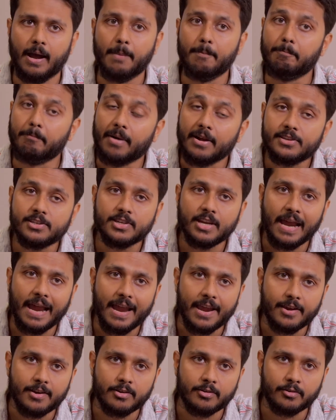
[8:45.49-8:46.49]
a much
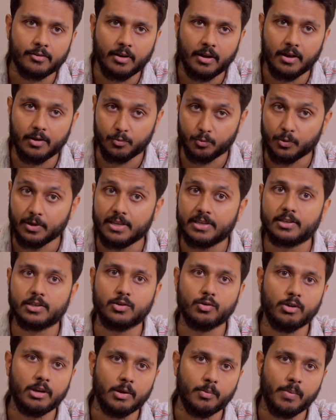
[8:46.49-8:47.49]
higher risk
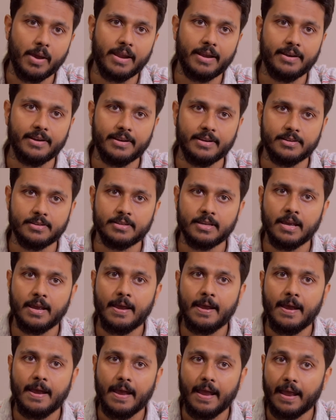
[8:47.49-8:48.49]
to humanity
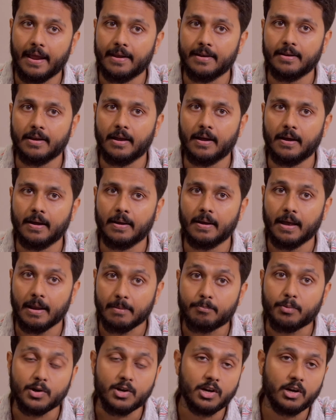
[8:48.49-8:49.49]

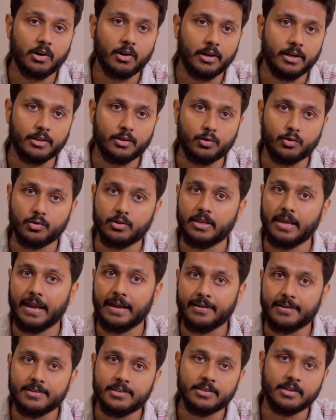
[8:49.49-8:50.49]
and particularly to the
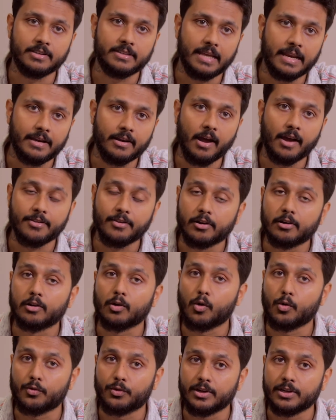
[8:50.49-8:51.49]
indigenous and other
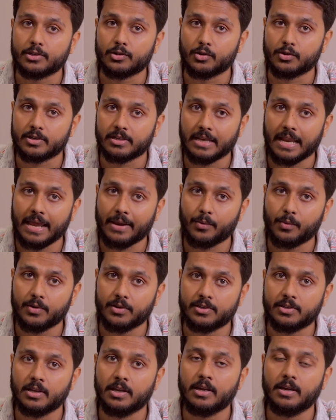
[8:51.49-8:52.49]
low resource
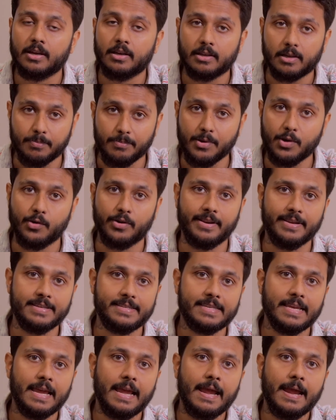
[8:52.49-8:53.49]
language
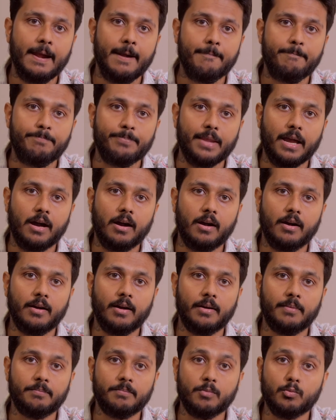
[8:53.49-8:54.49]
communities.
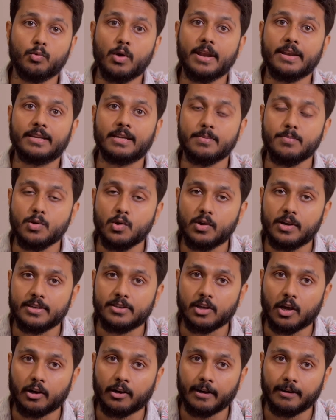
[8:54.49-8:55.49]
When
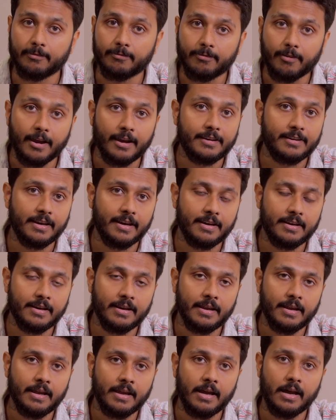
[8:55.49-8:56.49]
communities are affected,
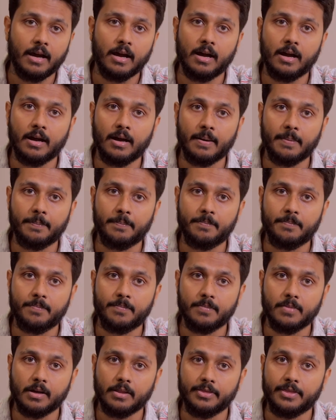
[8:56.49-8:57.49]

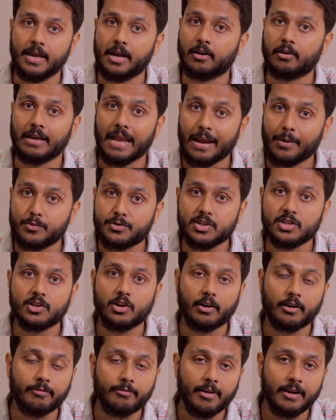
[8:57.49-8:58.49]
their languages
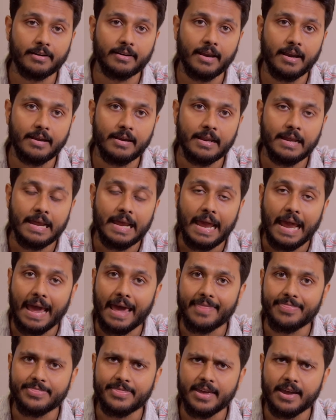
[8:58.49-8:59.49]
are affected,
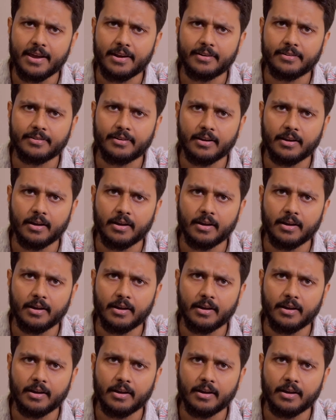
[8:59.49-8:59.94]
and their